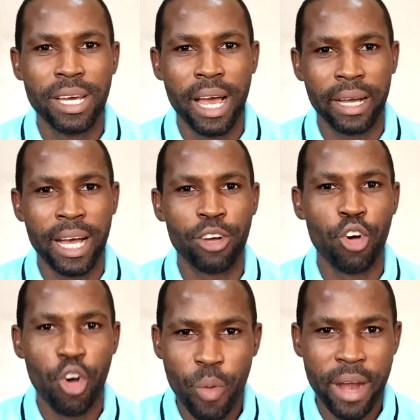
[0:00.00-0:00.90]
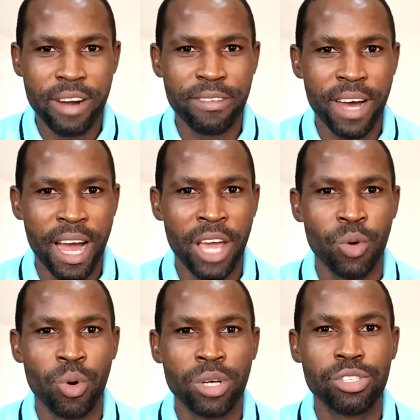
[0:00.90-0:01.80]
I can go wherever I
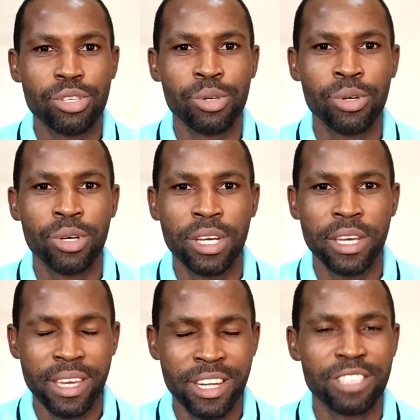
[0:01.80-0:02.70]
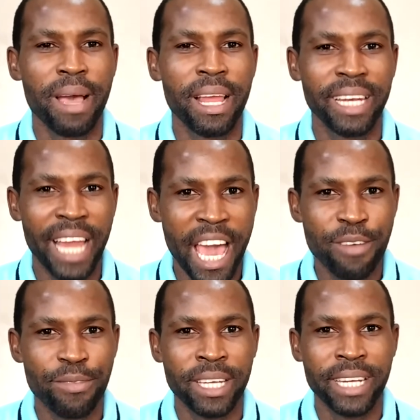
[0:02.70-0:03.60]
want to. It is my
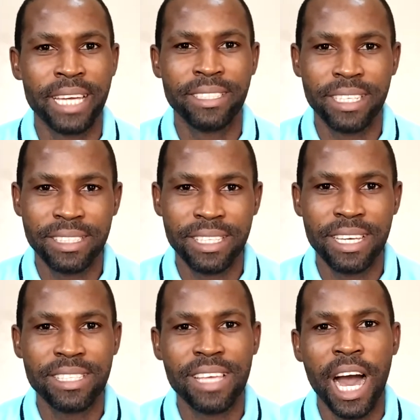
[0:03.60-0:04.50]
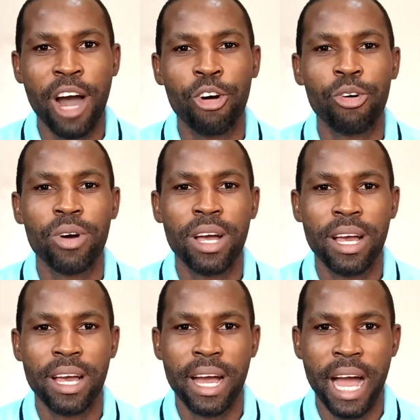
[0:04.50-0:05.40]
life and I dictate how
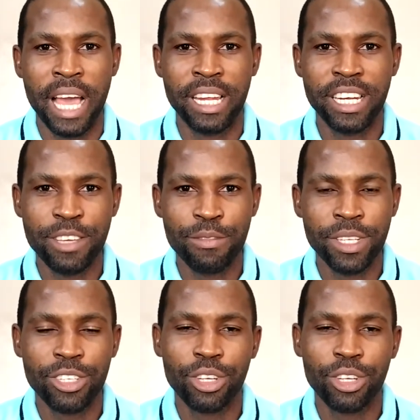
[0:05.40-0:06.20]
I live it.